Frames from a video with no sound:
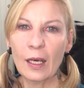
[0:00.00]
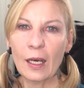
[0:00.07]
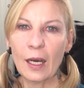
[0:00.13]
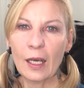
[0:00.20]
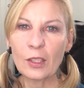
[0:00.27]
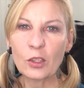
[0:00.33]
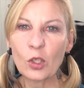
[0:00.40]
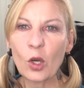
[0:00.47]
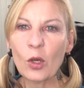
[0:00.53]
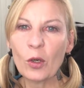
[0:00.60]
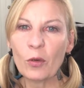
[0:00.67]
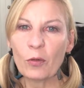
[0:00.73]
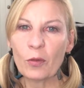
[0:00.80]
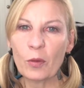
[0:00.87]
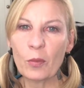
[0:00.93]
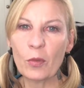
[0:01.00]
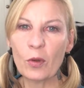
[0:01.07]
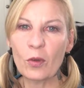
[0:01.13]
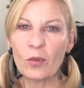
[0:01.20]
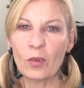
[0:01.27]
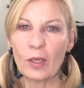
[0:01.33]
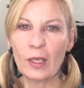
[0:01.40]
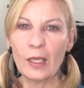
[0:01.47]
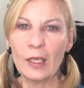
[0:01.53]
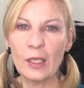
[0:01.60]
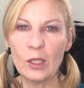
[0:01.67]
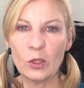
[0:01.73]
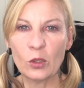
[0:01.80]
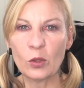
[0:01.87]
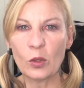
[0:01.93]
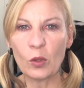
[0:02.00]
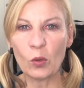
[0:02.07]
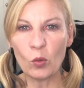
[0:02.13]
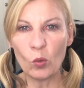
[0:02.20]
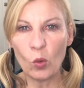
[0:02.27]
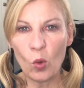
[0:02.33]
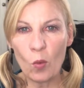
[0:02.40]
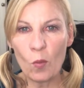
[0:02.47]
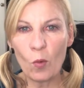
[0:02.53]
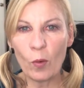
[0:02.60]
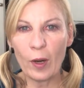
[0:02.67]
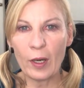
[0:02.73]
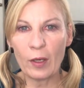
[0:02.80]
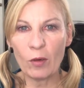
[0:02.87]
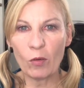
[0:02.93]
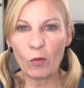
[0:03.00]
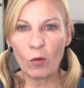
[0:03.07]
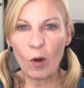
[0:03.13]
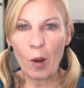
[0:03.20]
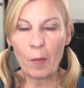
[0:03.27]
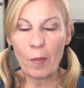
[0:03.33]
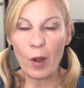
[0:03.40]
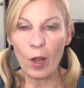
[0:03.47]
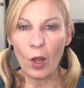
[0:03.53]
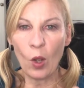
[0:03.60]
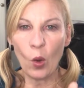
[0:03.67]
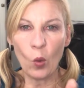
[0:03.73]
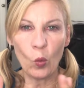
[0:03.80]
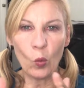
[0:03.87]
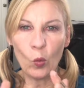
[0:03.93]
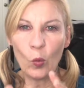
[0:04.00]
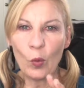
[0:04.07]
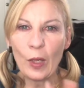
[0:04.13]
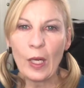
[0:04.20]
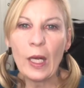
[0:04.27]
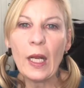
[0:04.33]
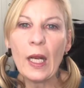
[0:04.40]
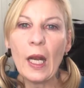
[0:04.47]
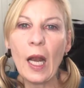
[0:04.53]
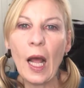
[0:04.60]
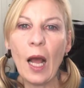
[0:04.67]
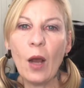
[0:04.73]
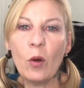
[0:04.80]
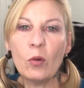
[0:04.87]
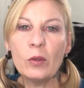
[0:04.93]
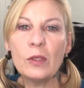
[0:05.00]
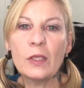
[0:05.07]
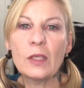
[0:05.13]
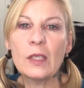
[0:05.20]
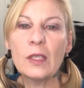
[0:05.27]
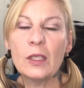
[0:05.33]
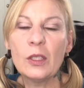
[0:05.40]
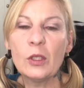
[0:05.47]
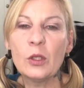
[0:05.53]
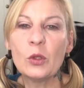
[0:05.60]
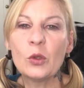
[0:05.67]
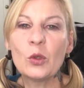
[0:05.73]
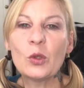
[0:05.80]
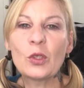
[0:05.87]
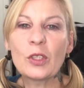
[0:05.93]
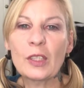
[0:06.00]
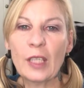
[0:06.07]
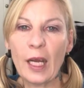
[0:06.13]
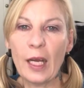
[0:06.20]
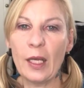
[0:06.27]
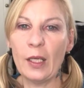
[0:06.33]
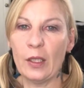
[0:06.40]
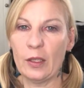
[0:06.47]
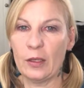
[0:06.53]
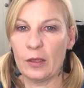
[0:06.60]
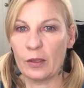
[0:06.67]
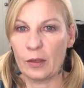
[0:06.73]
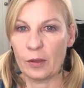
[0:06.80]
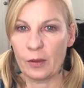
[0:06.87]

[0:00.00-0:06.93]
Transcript: I turned off the music so the room went from really loud to silent.